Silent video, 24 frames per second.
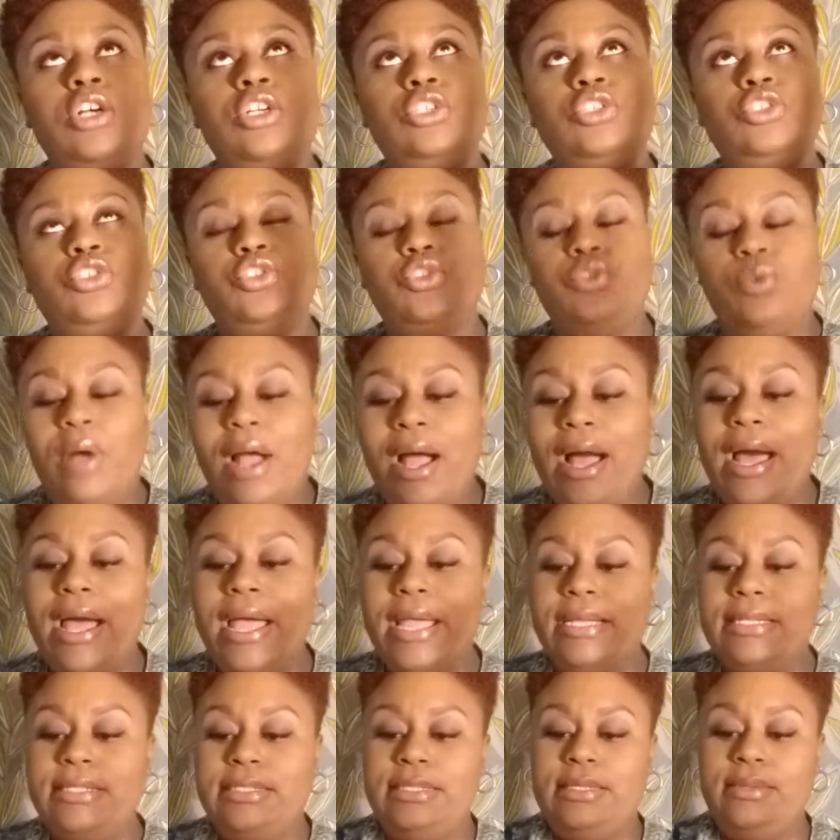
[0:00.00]

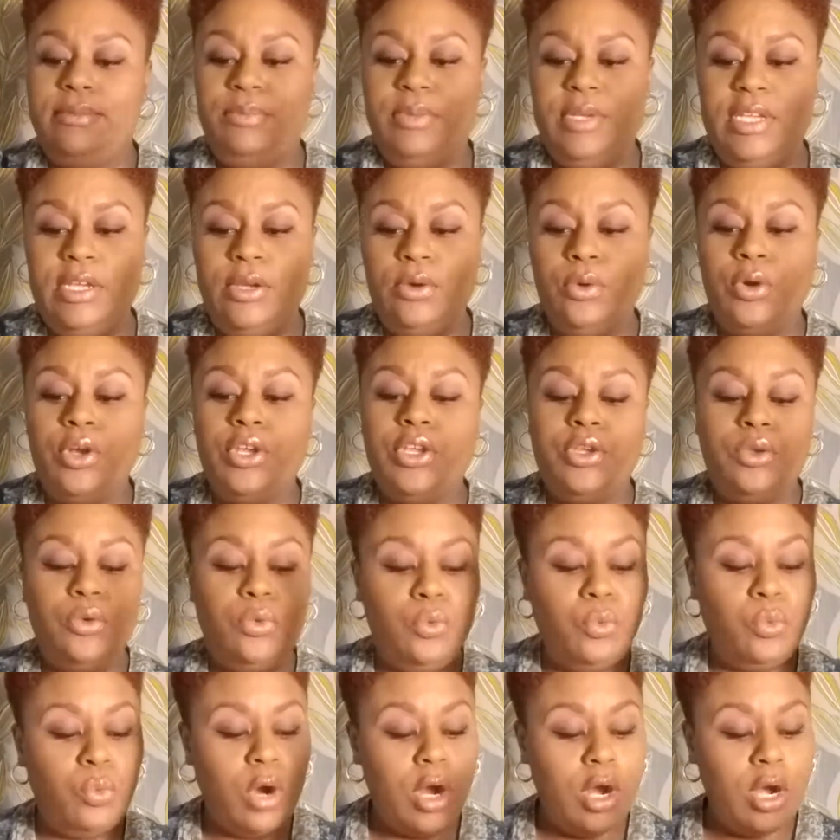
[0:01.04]
tried to be, or you
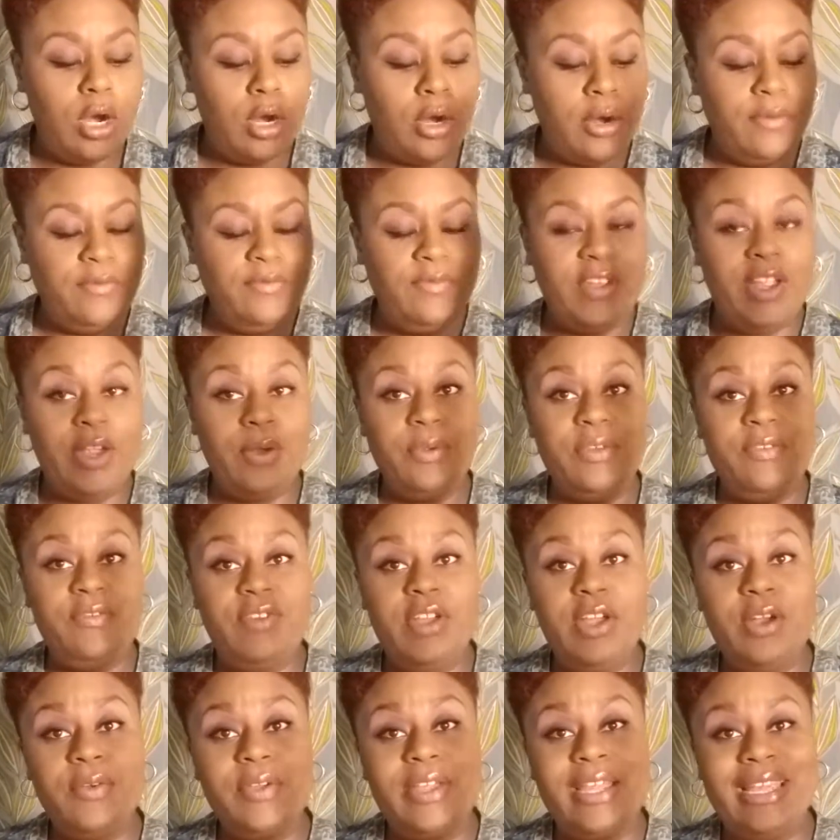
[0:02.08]
were very,
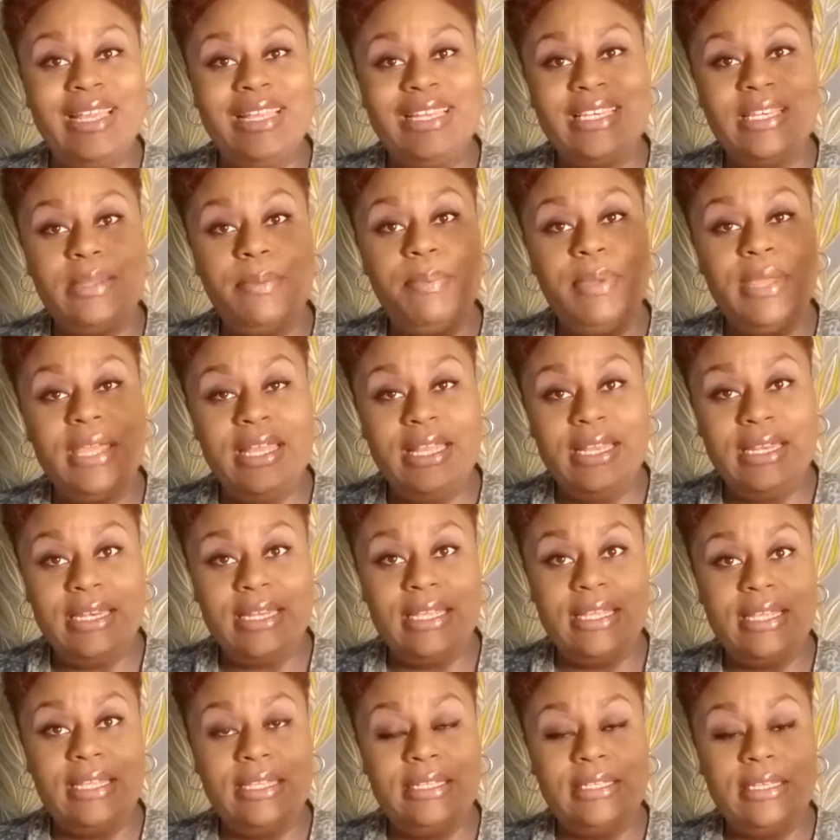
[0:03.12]
very
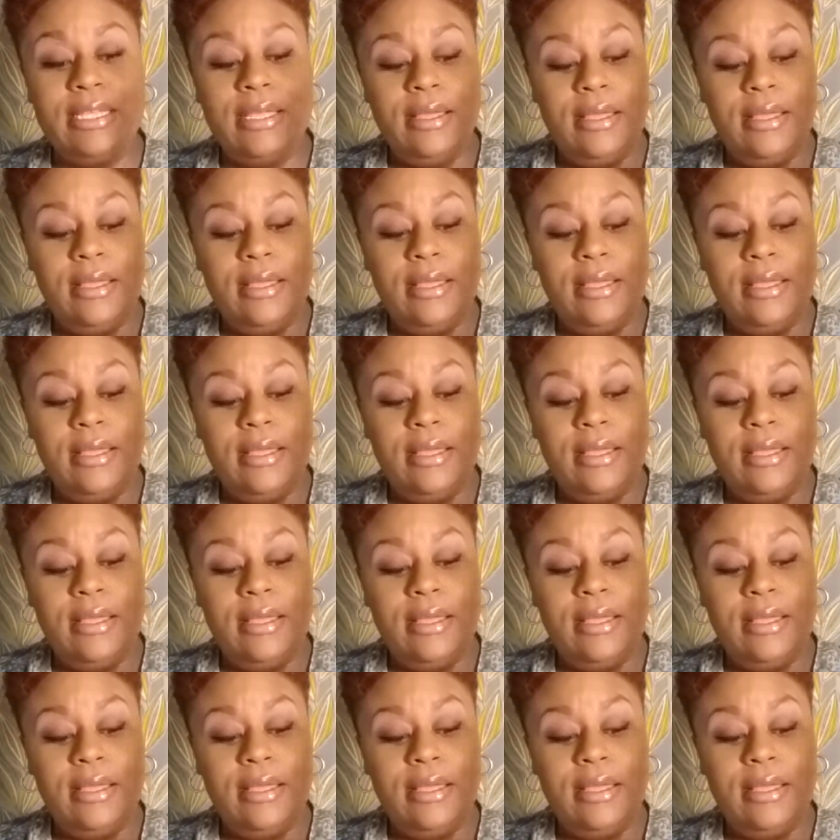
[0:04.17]
independent